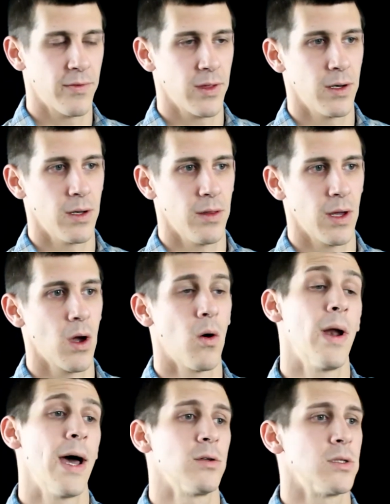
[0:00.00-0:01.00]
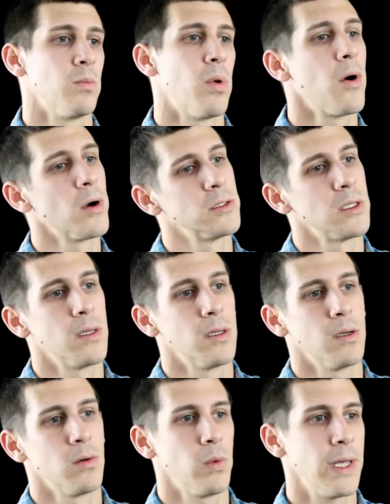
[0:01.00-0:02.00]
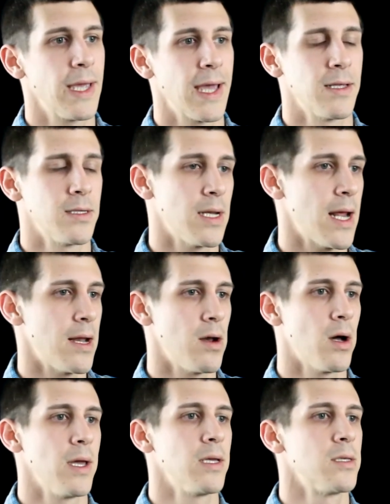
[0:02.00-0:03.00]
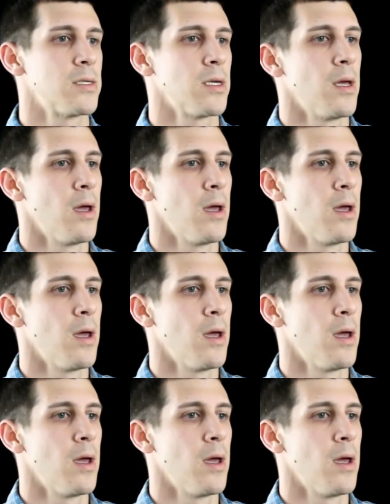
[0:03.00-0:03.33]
than going out to bars on the weekends and at nights.